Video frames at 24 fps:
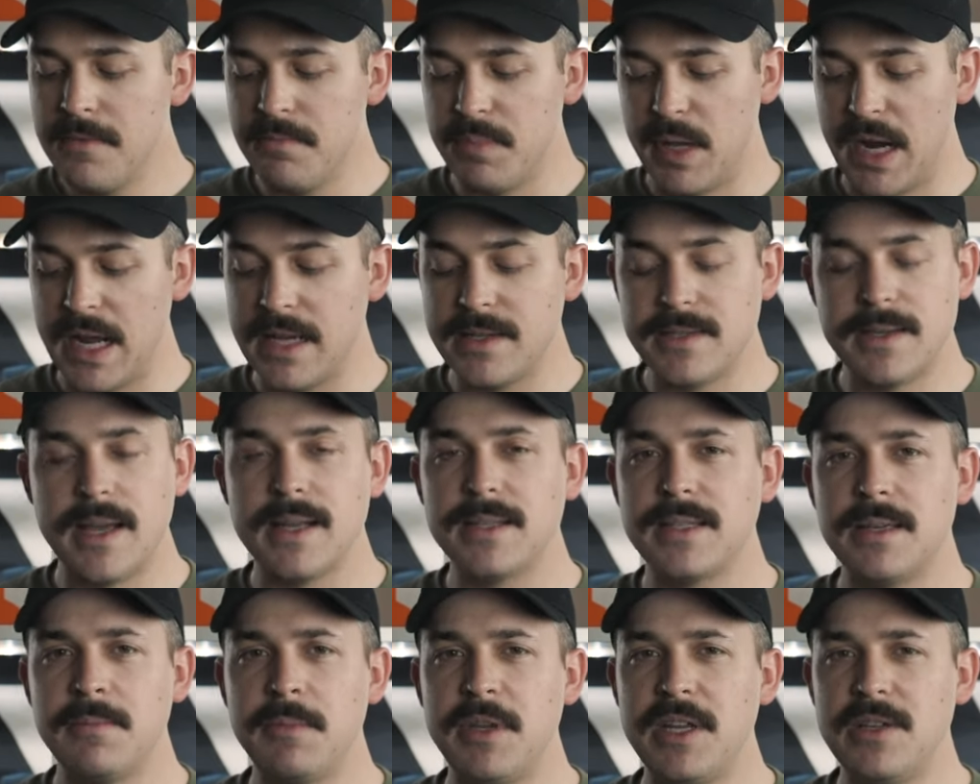But I
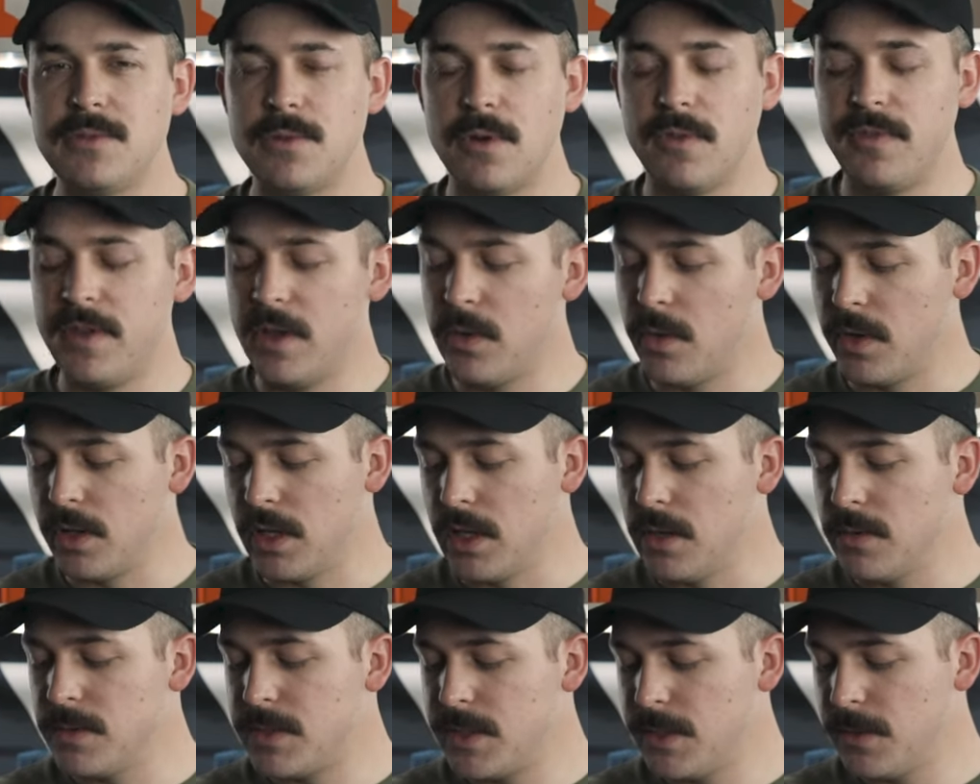saw somebody's review
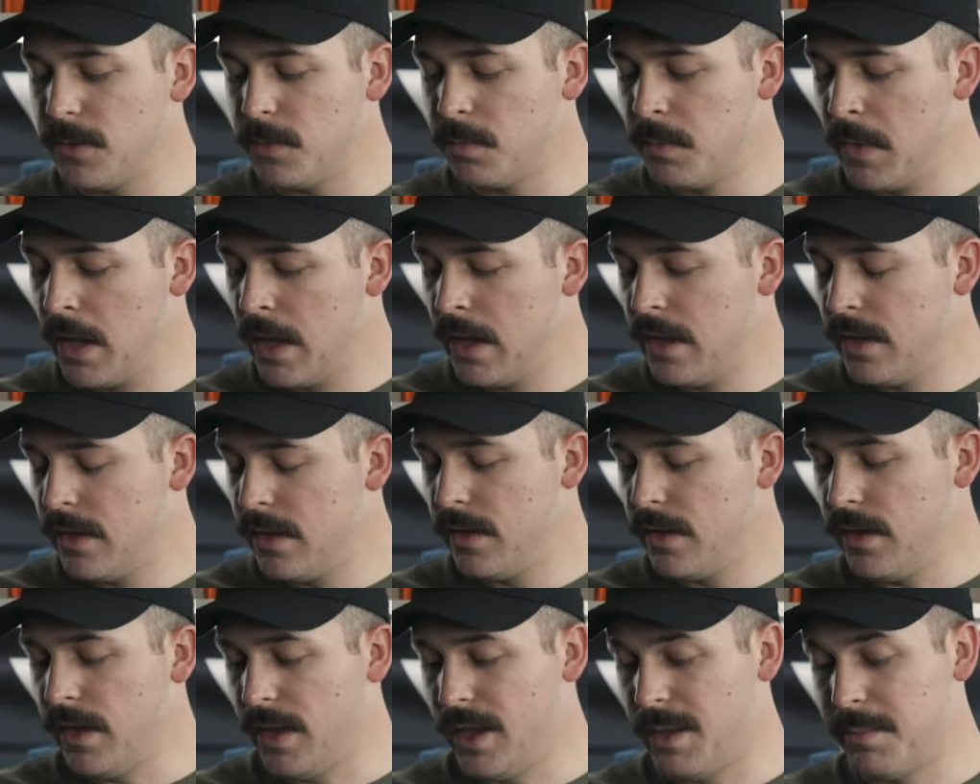on YouTube
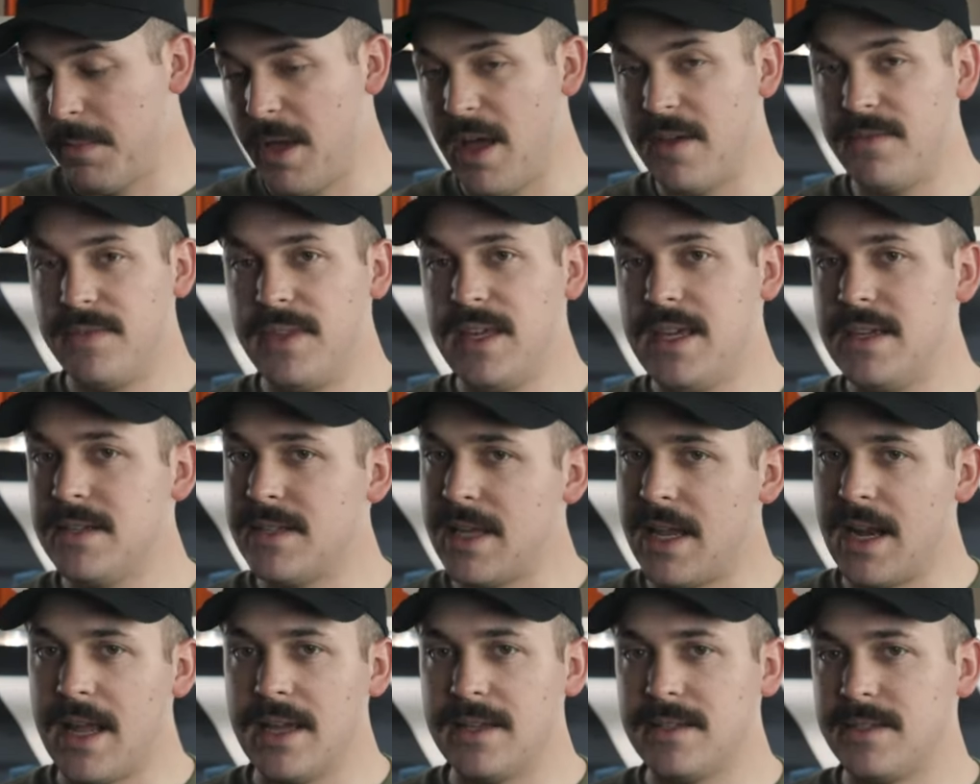um, of
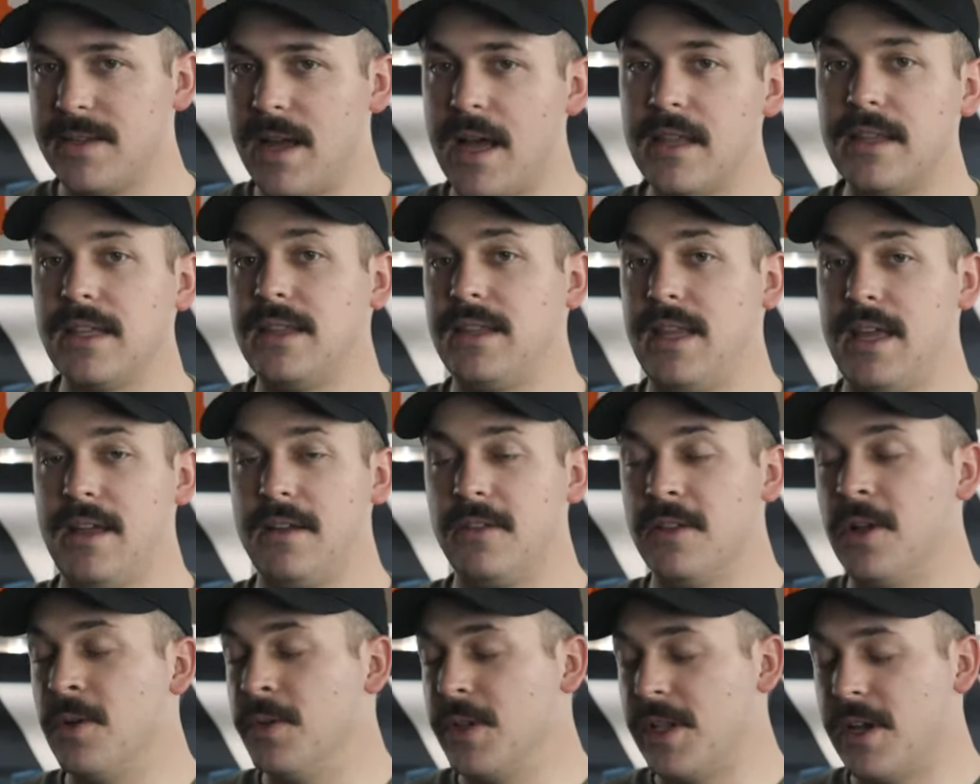these, and I saw that they
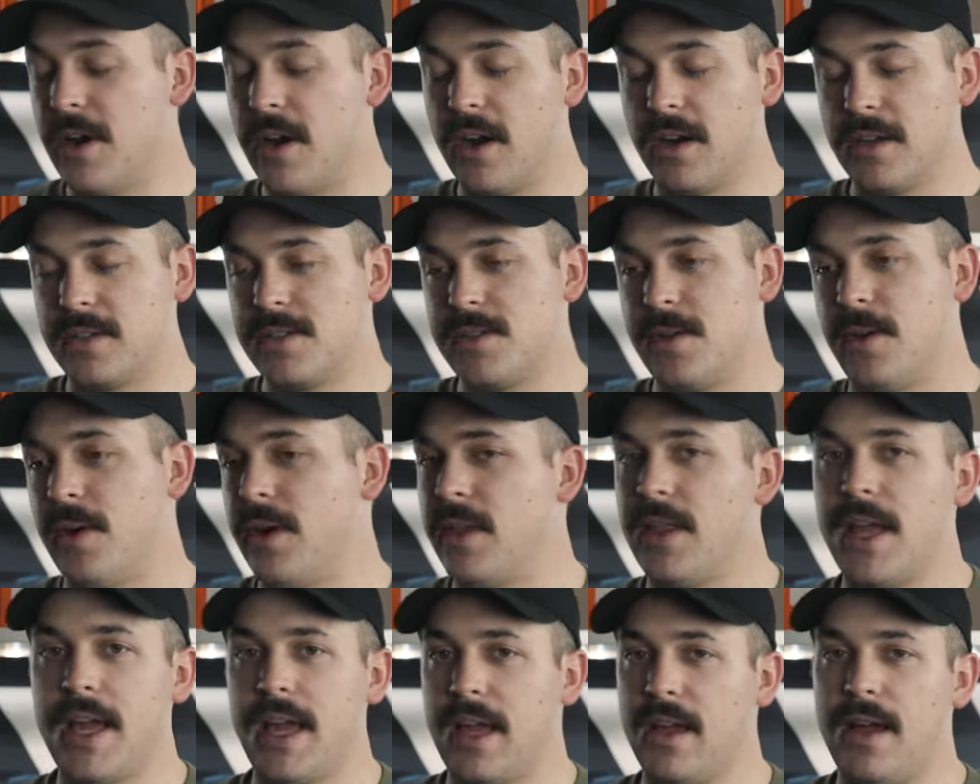glow in the dark.
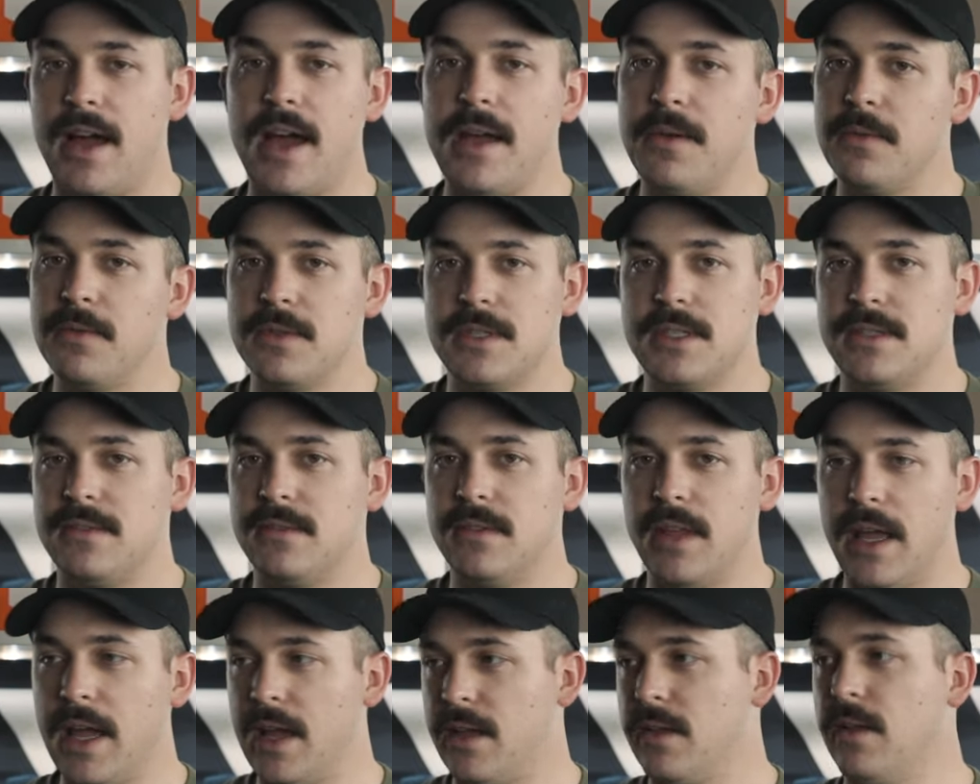So like I
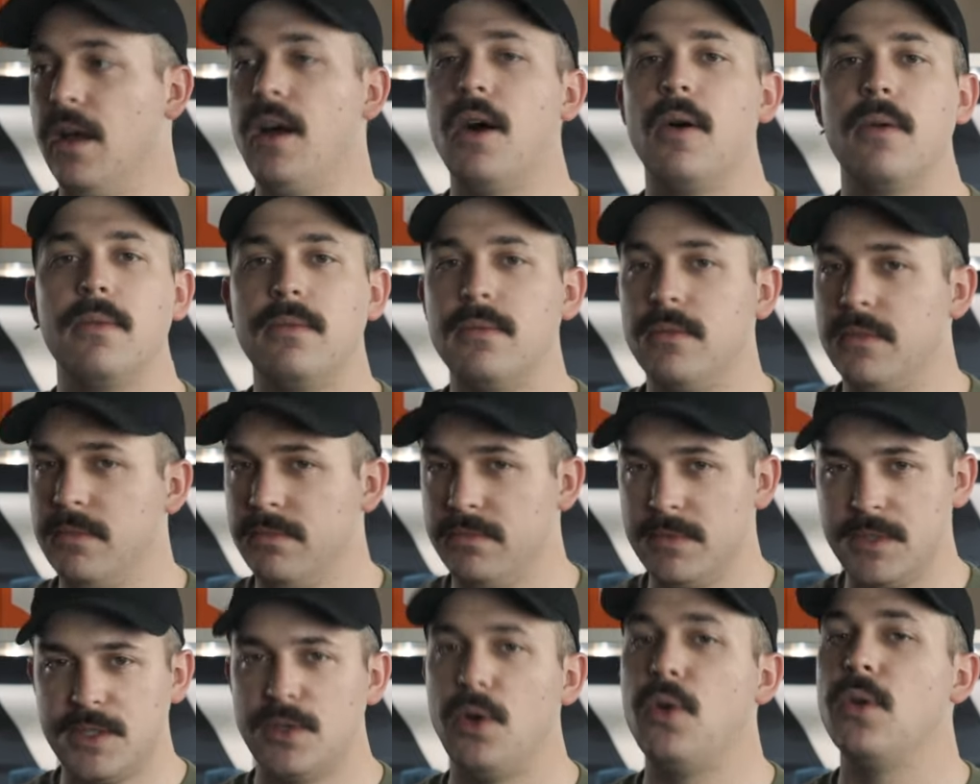was like, oh,
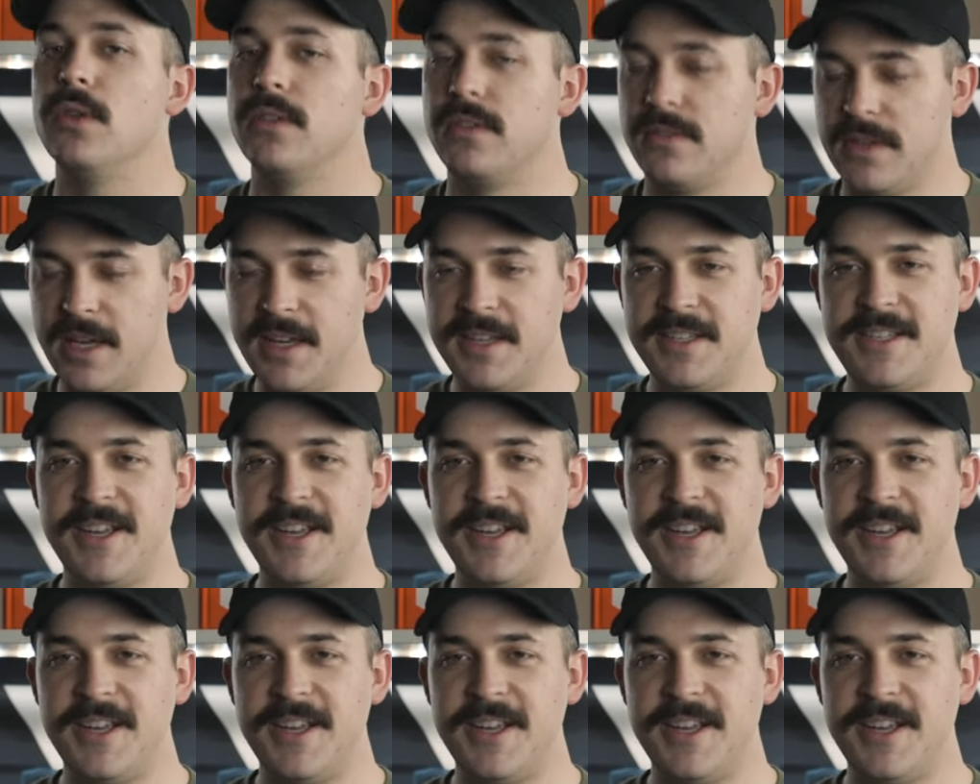sold.